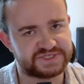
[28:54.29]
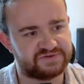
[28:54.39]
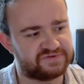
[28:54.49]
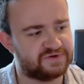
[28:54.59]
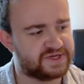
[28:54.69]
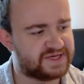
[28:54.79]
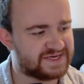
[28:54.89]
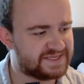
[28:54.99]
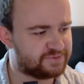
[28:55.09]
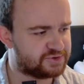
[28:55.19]
If I find
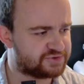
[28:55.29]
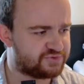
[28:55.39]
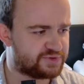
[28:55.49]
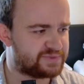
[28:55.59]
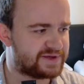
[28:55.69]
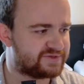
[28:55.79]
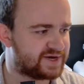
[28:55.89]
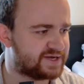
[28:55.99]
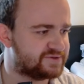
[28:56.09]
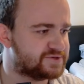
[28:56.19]
Kinemon, I'd rather play
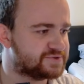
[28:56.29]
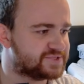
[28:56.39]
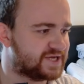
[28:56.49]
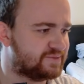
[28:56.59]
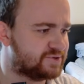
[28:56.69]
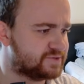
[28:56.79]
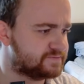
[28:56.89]
that than Otama.